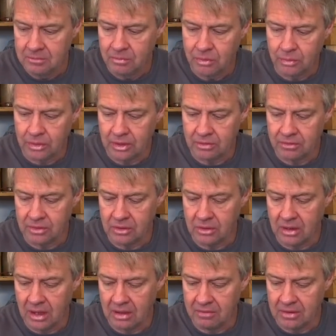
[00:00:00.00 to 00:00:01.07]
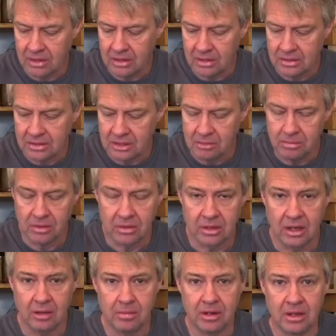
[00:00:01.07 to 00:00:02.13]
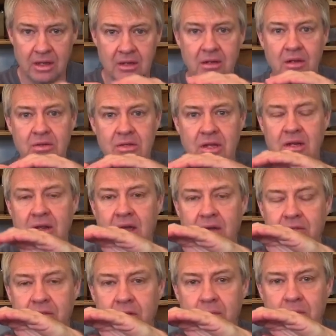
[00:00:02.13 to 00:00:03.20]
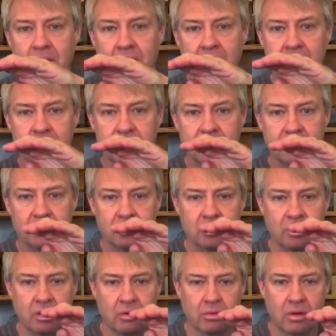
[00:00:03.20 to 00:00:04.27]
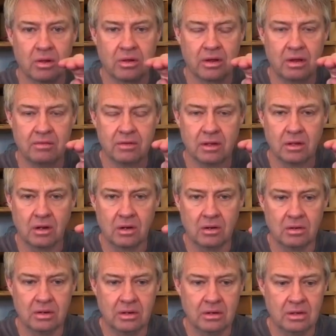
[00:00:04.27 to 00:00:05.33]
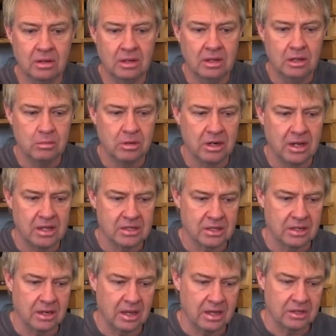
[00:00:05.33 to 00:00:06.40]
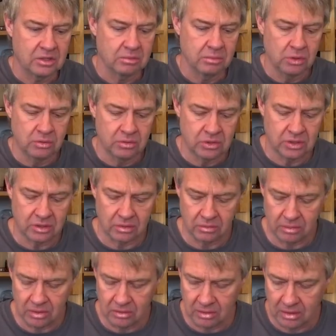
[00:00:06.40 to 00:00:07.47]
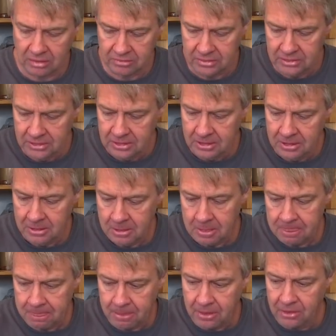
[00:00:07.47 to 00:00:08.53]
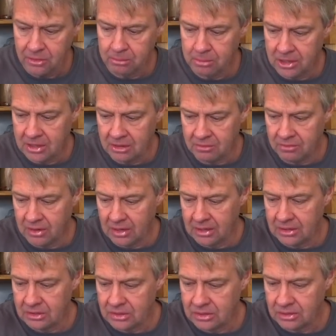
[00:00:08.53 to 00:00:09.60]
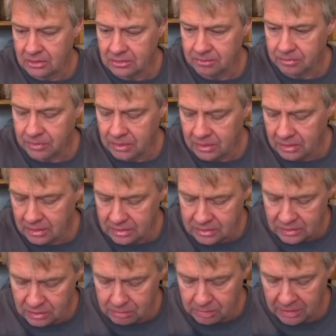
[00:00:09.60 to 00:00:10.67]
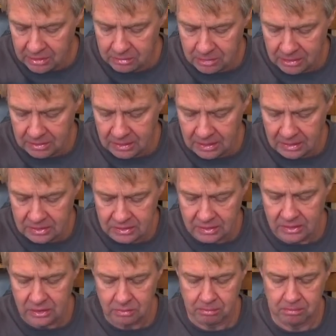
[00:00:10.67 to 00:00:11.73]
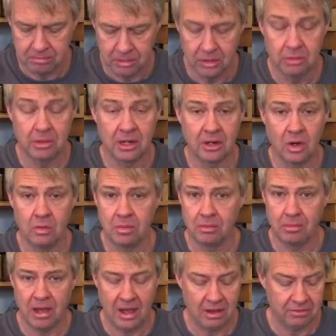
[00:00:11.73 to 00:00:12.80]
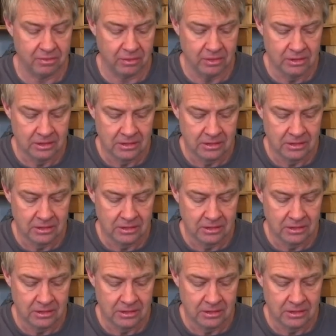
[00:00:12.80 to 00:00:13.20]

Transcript: Whenever you have it in a deeper cup, it unloads that diaphragm, allows it to start rolling off a little earlier, but it has a nice, smooth, gentle roll off. The other big advantage uh, to the planar magnetics is put them in an open baffle.